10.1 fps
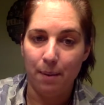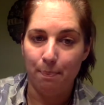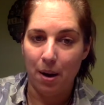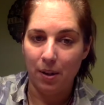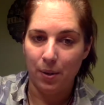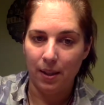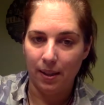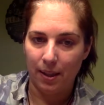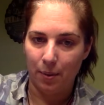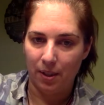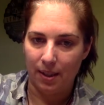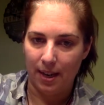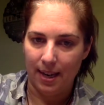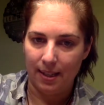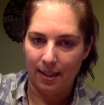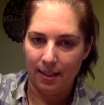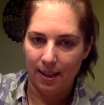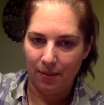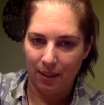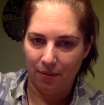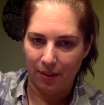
box with a lid, which is nice. It doesn't have little